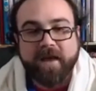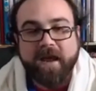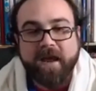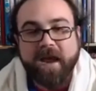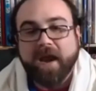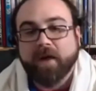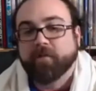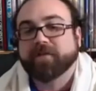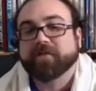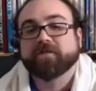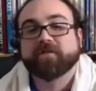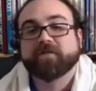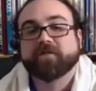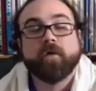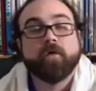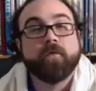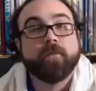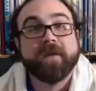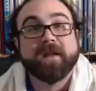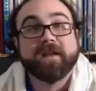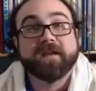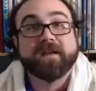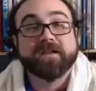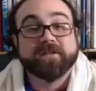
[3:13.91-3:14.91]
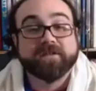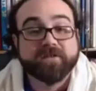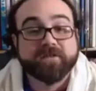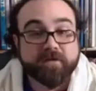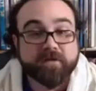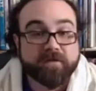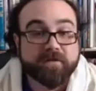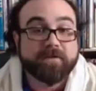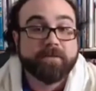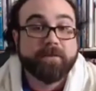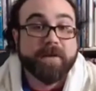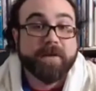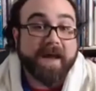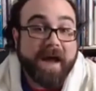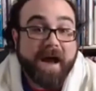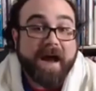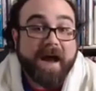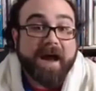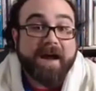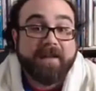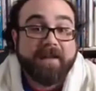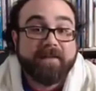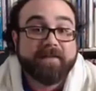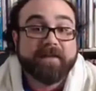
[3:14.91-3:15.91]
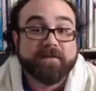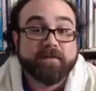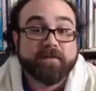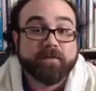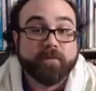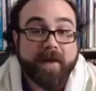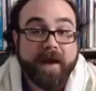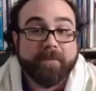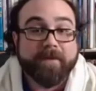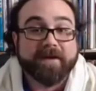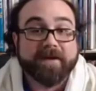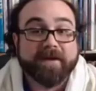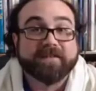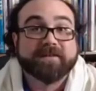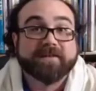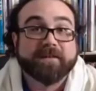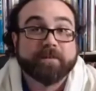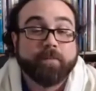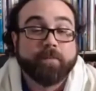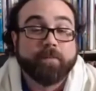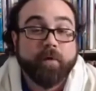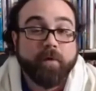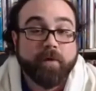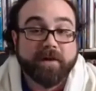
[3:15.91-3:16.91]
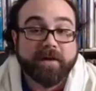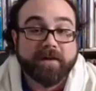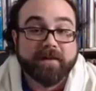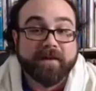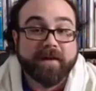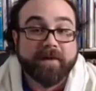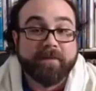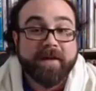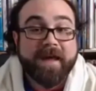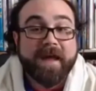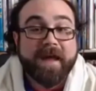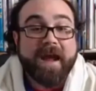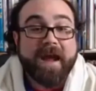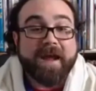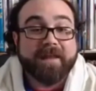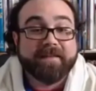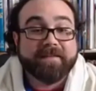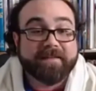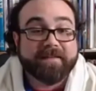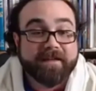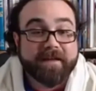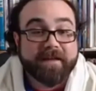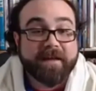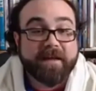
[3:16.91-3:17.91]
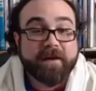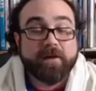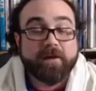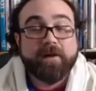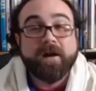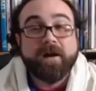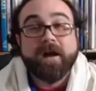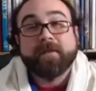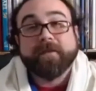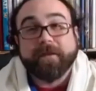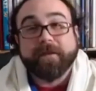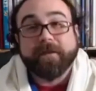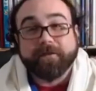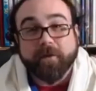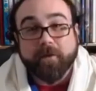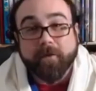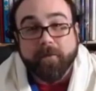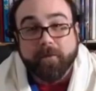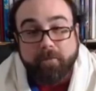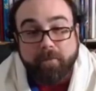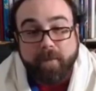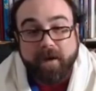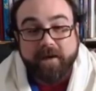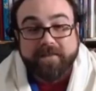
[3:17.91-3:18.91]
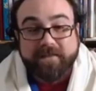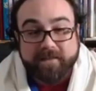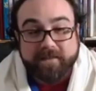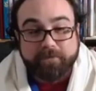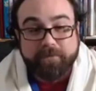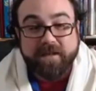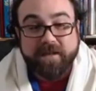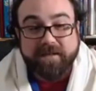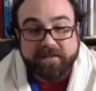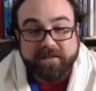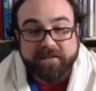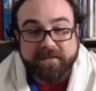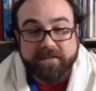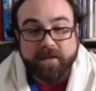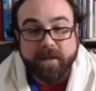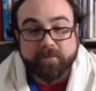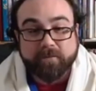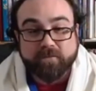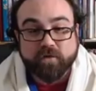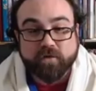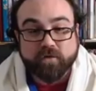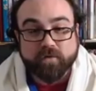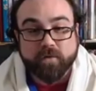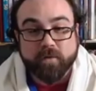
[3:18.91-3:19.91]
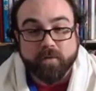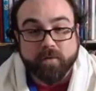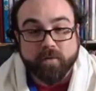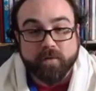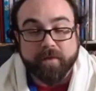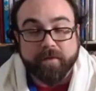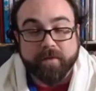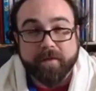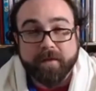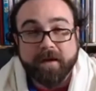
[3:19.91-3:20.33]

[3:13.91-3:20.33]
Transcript: and with so many students behind these rabbis supporting them, it's clear that there must be some truth,